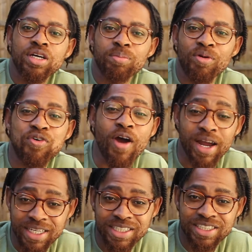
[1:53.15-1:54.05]
before
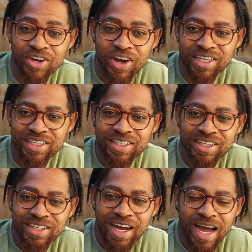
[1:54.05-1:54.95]
I get started,
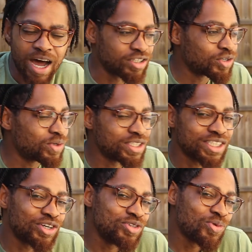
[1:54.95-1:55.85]
I also want to
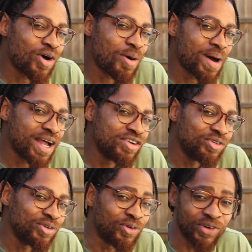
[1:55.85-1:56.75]
show you all my
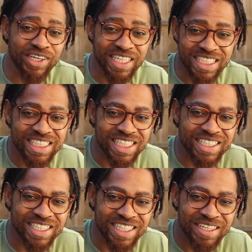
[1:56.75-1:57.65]
new grill
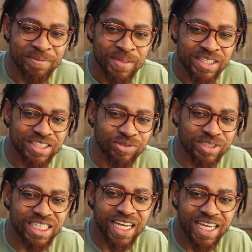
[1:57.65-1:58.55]
assistant. So
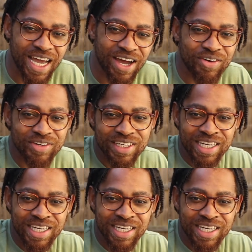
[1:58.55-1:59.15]
check out